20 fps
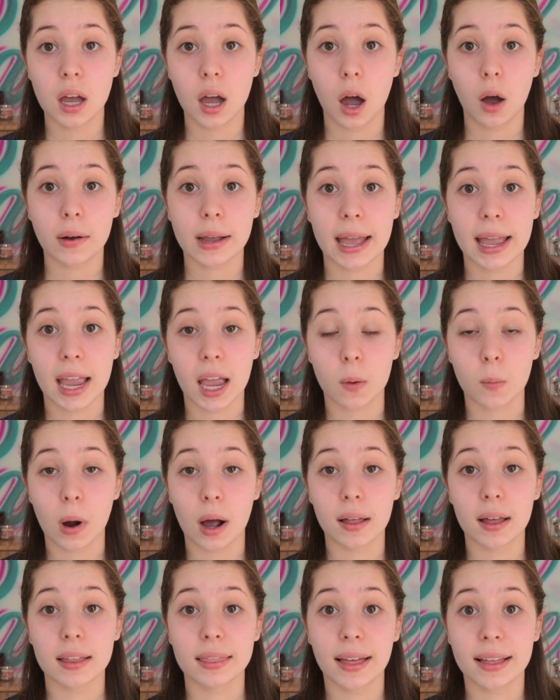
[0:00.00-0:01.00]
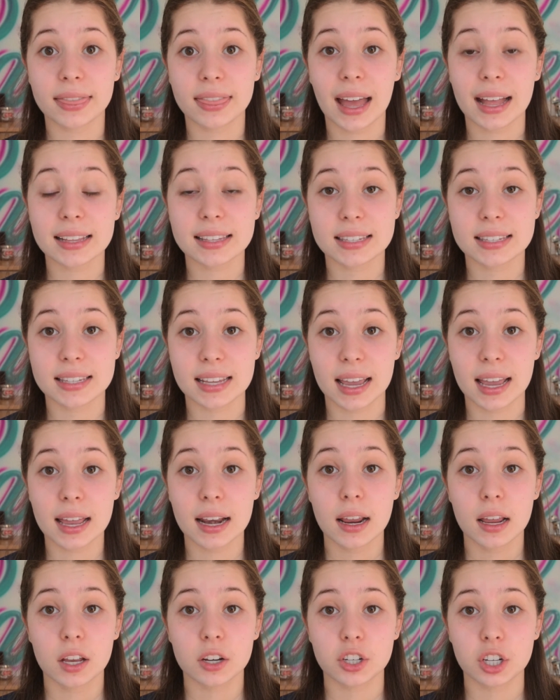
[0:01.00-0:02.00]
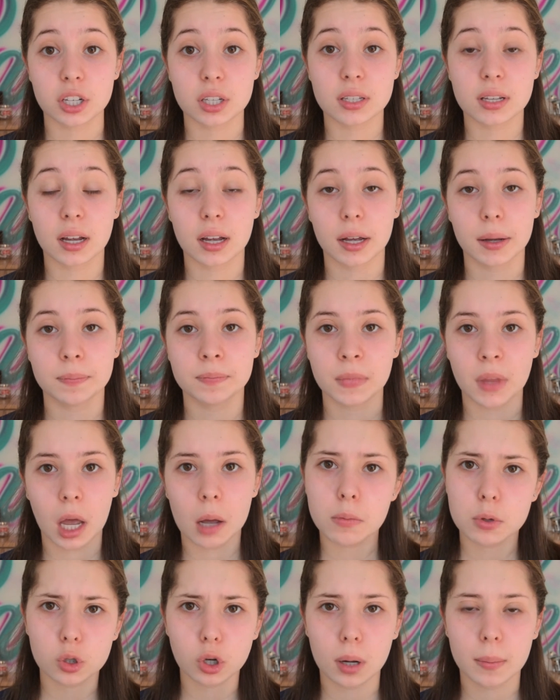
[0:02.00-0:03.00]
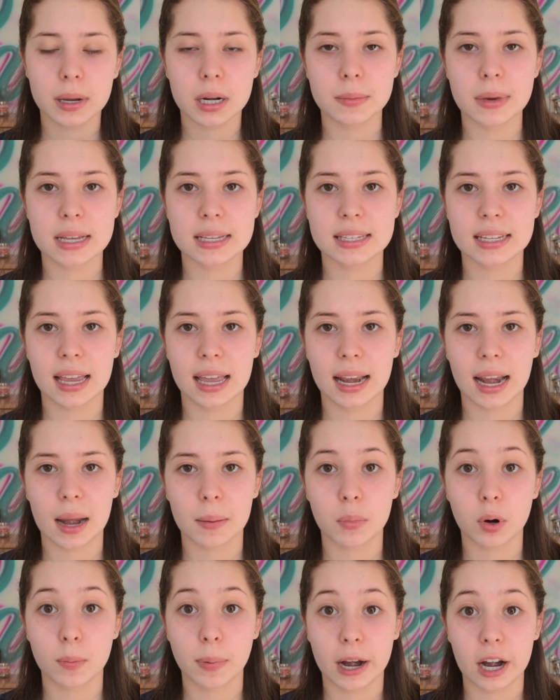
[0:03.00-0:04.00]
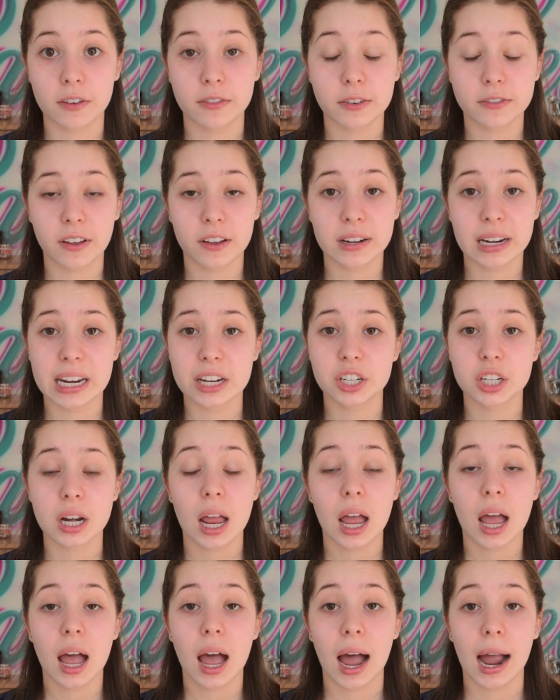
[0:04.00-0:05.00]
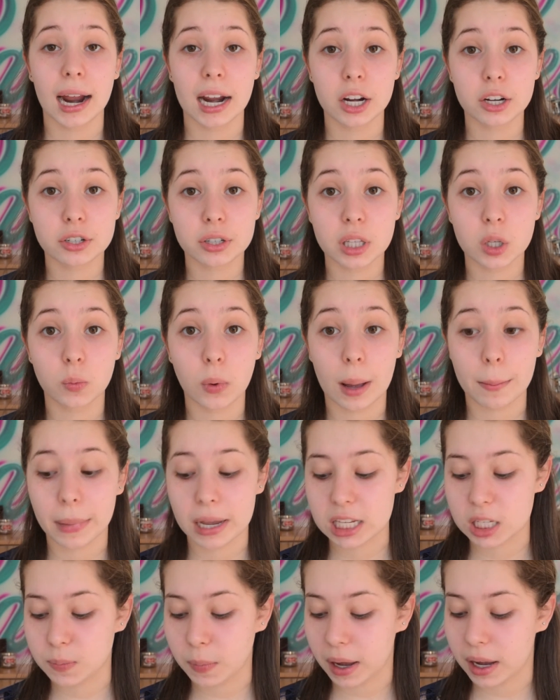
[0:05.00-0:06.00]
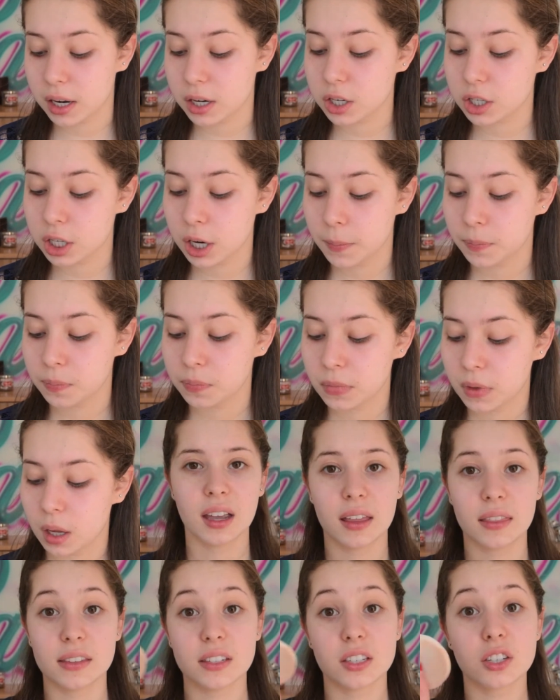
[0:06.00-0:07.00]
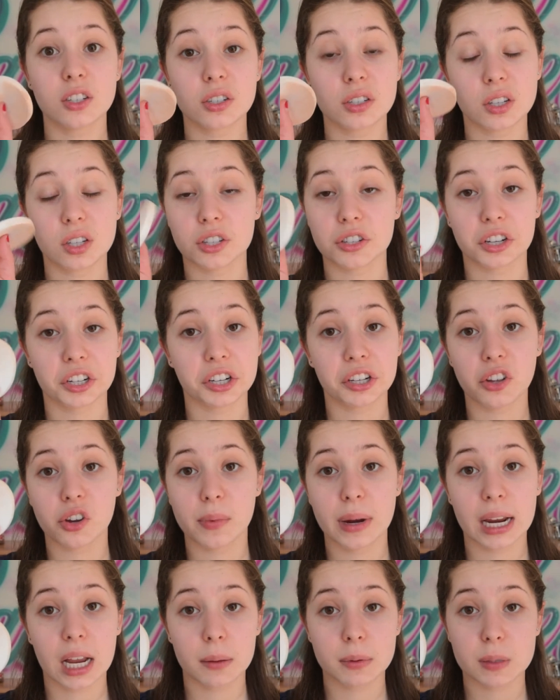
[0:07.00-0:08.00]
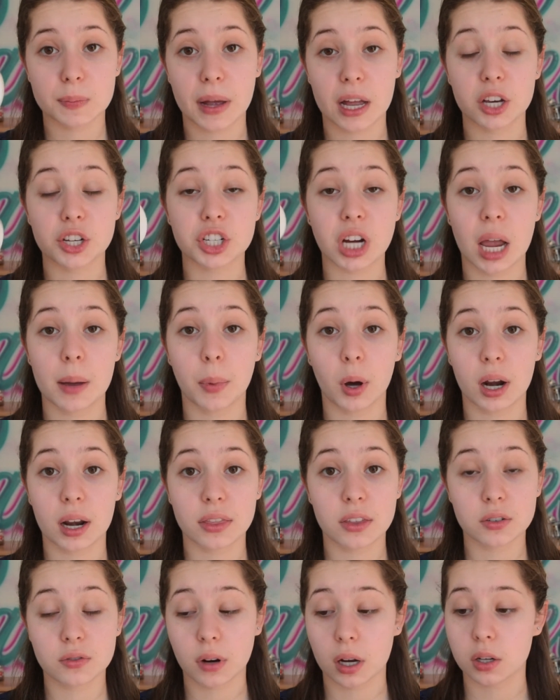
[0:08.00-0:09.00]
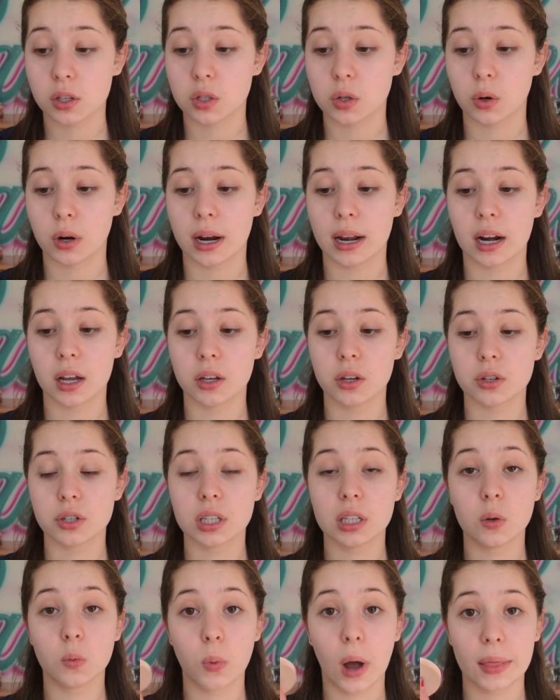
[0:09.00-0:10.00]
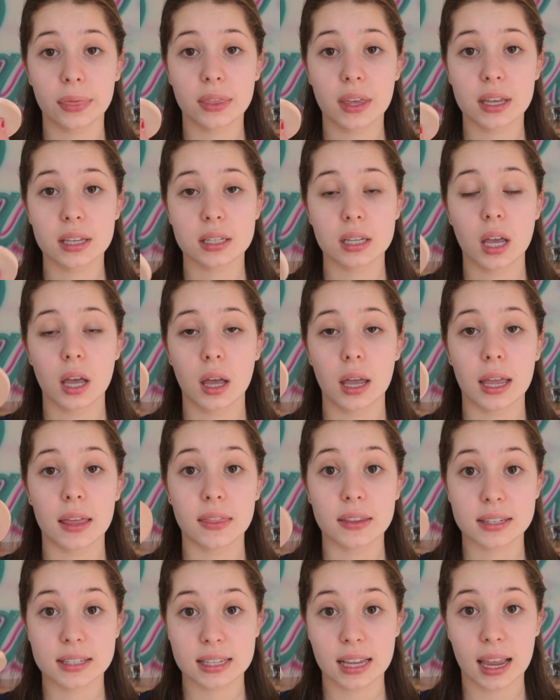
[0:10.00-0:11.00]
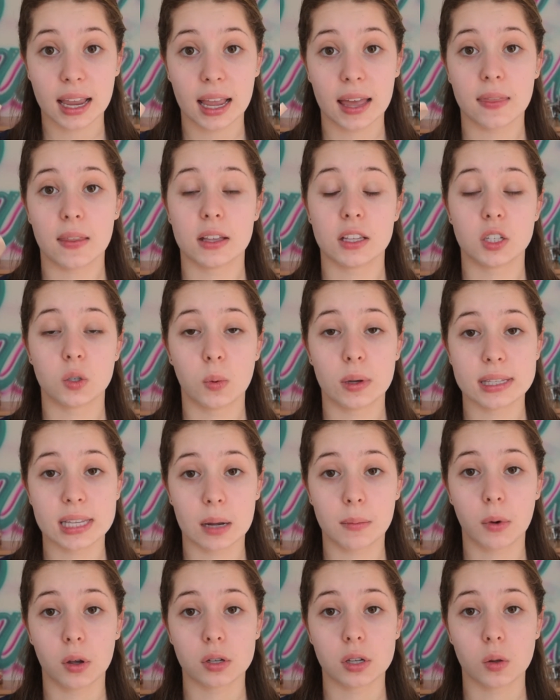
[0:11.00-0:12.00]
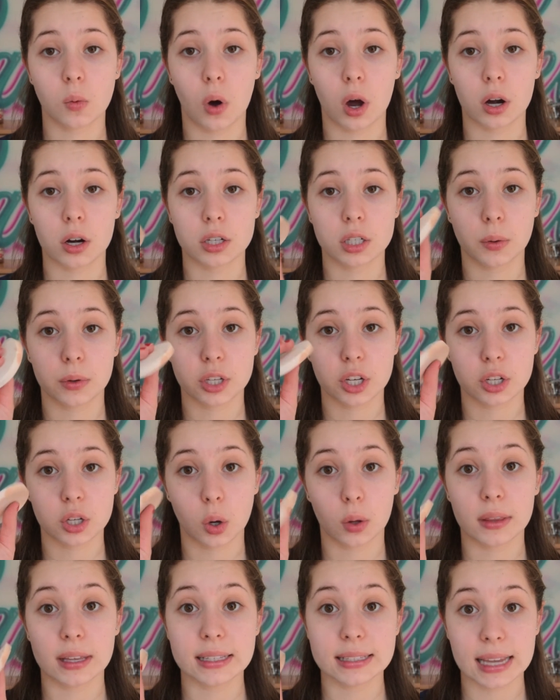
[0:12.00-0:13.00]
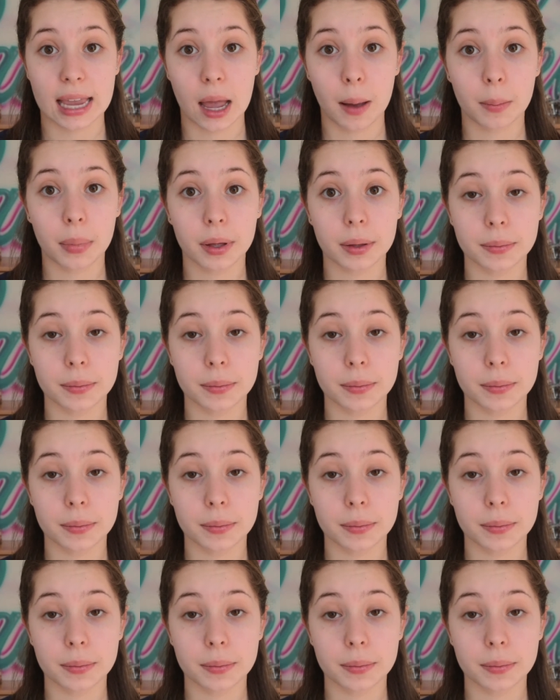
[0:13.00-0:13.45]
Okay, and while I let that sit, just to absorb into my skin and prepare for foundation, I usually wet my sponge. This is just a circular makeup sponge I bought at the drugstore, and I'll usually wet this in the sink and then squeeze out most of the water so it's just only damp.